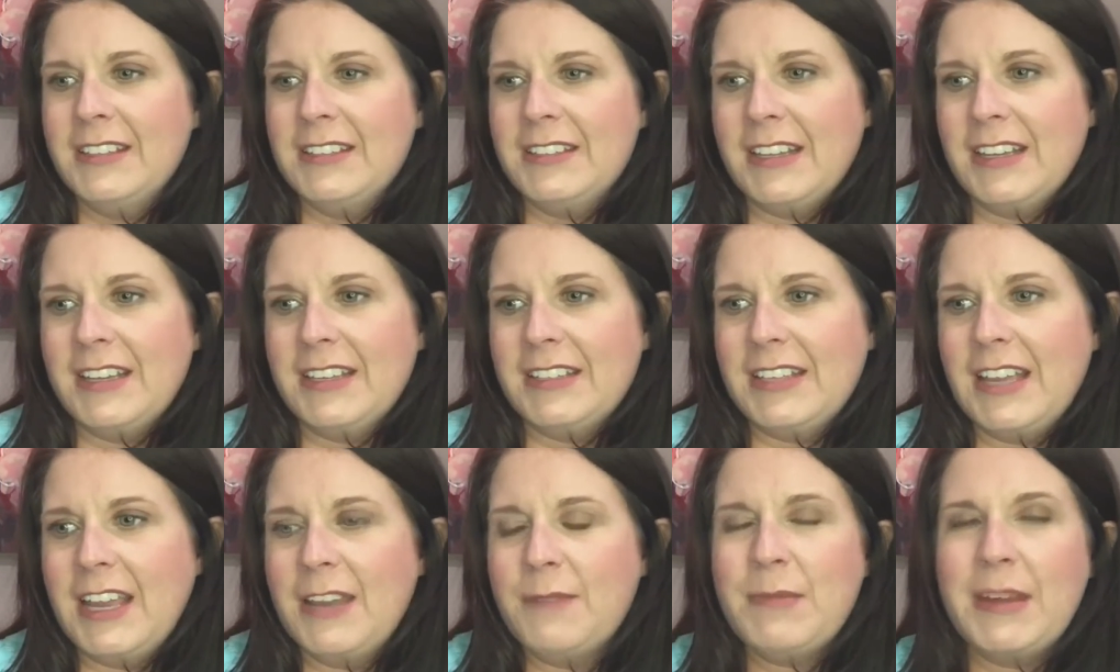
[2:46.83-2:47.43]

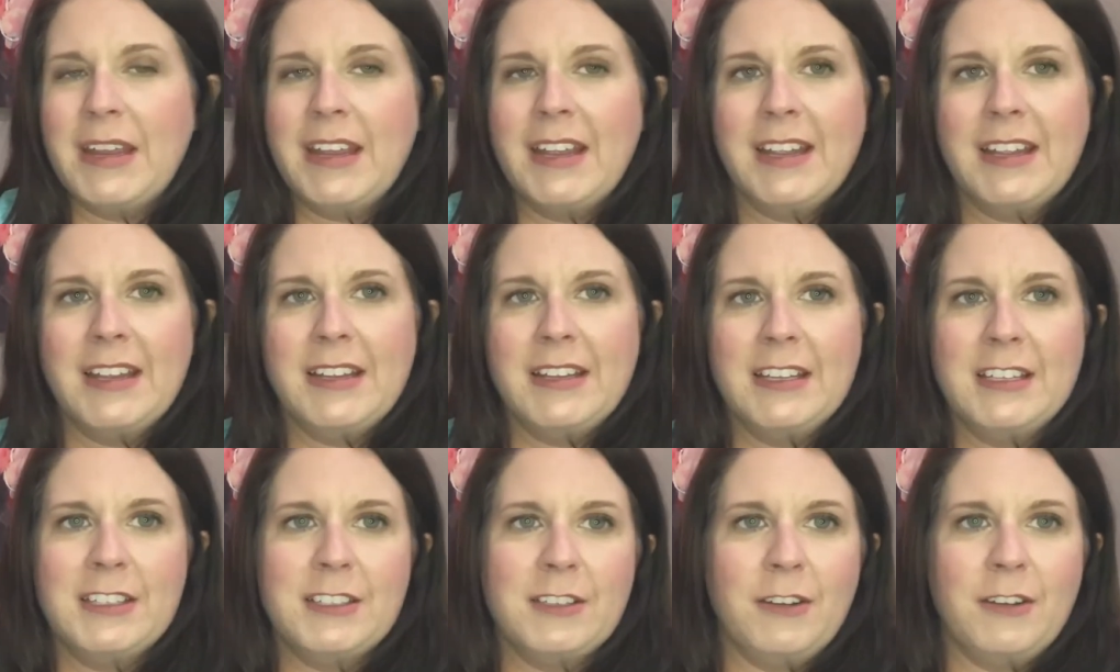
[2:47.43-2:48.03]
says, hey
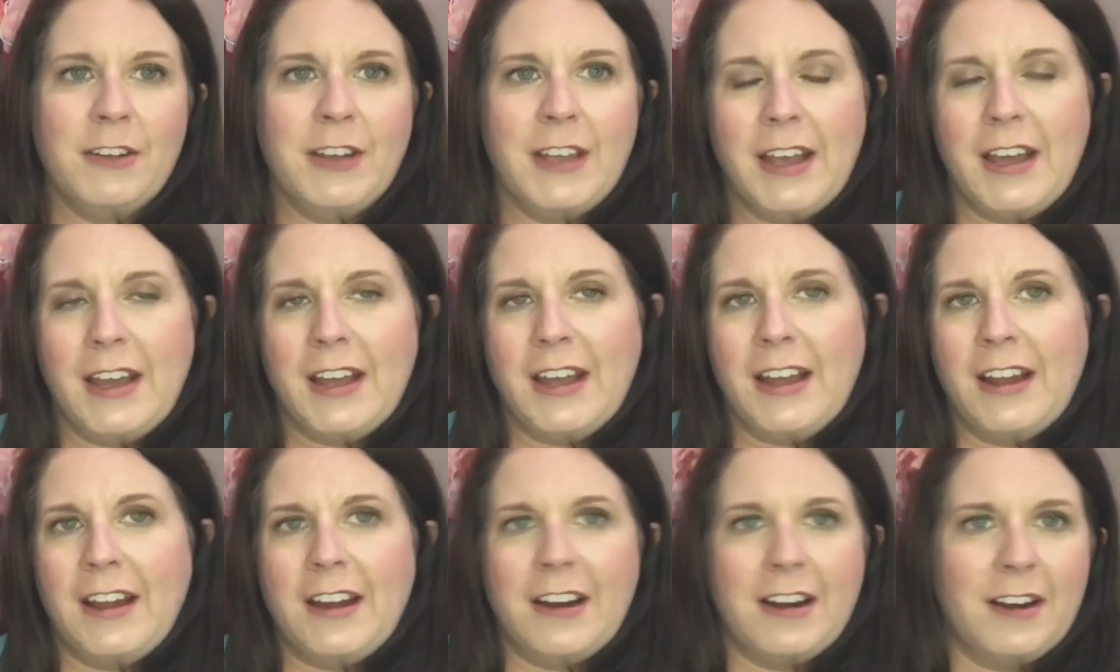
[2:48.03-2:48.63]
man, let's go get
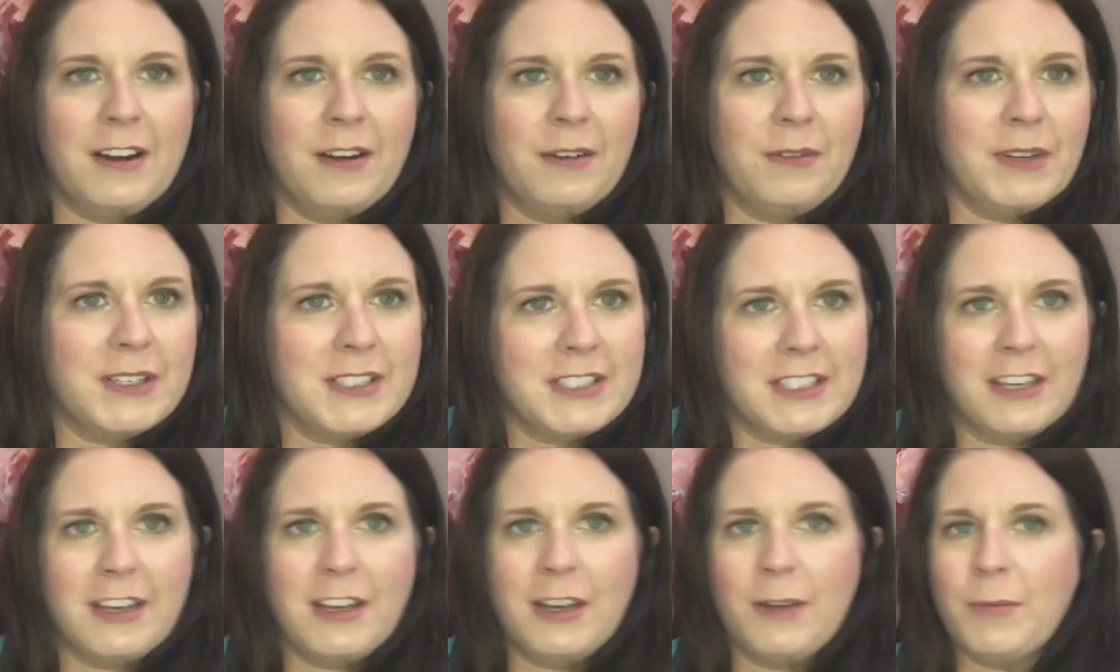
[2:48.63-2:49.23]
high, or
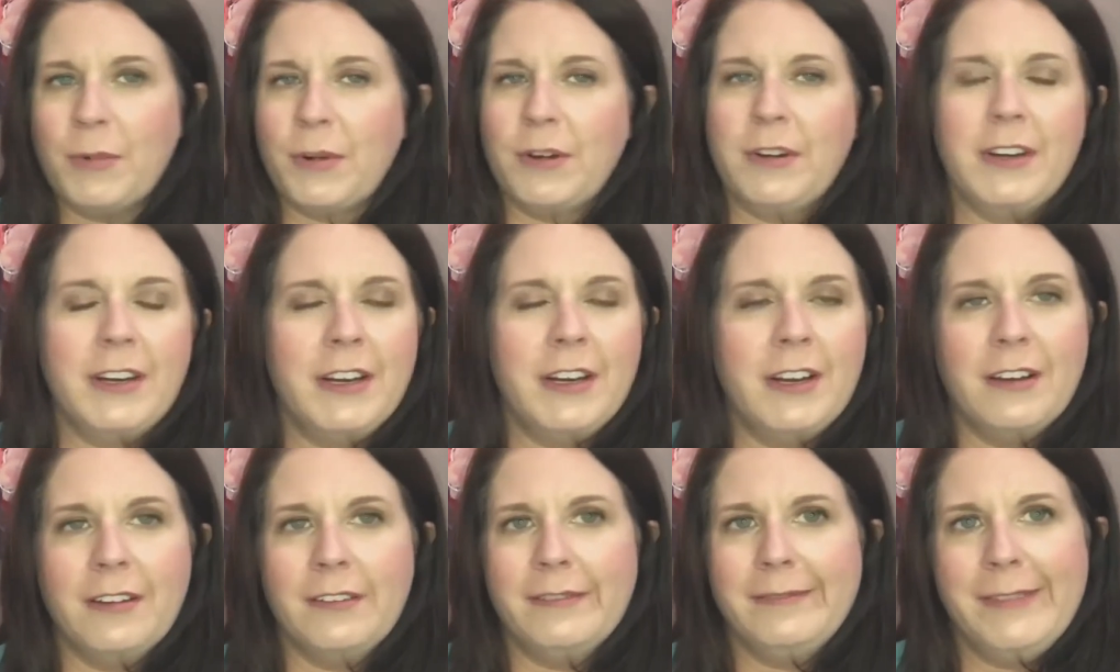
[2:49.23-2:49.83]
what's up, or
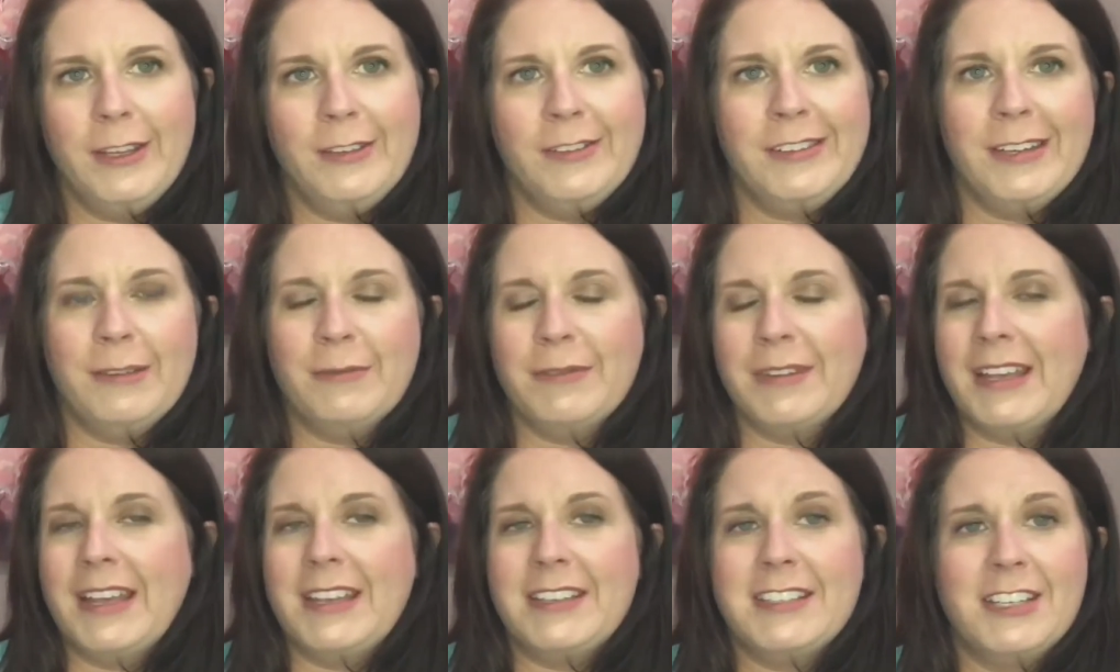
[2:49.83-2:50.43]
you see them
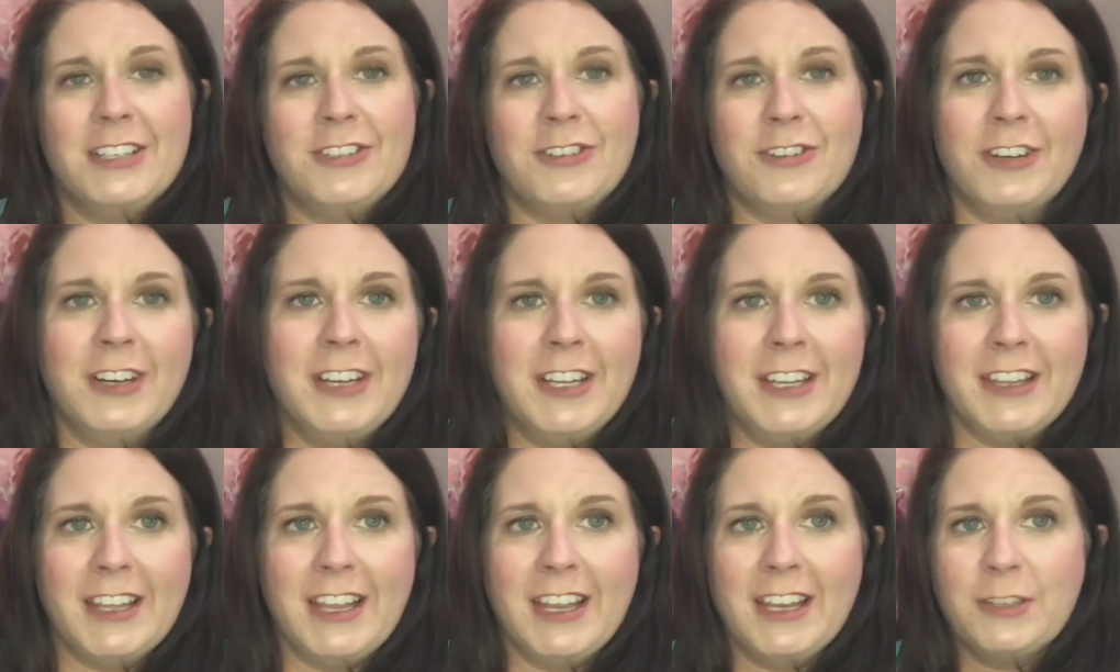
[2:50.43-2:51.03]
in the gas station or
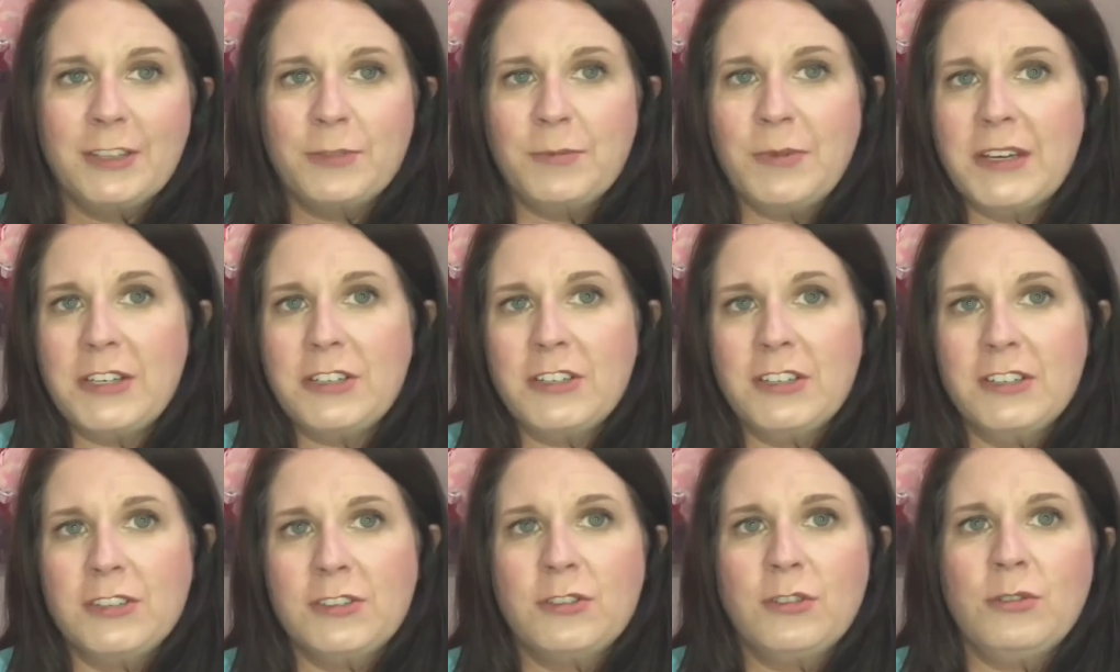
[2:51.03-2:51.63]
anything,
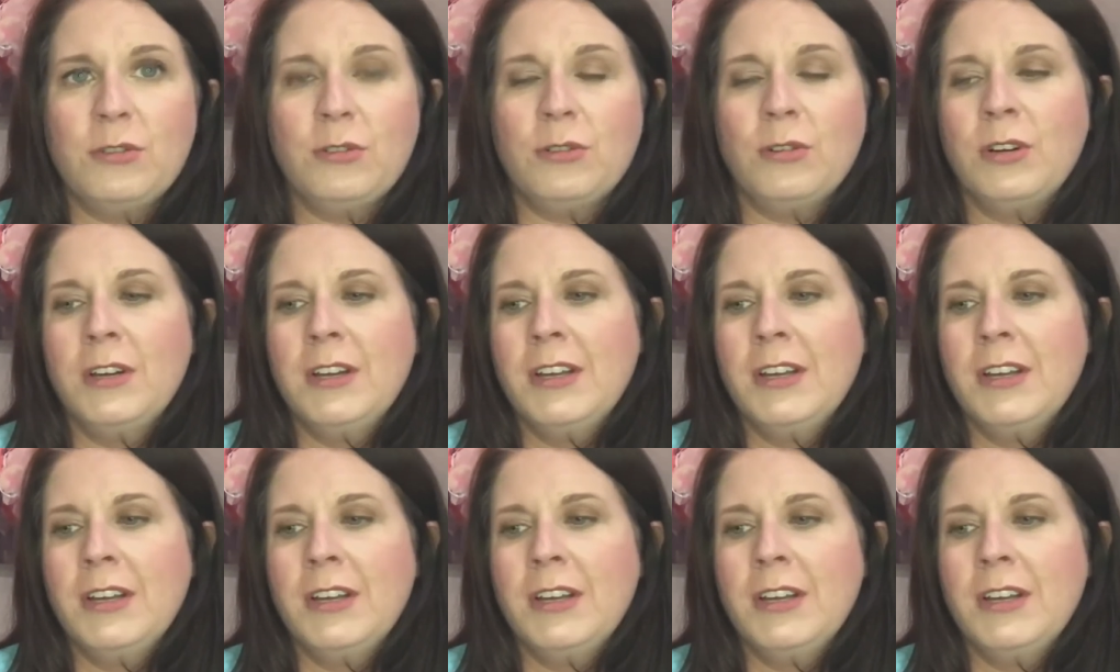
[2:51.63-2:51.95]
especially at school,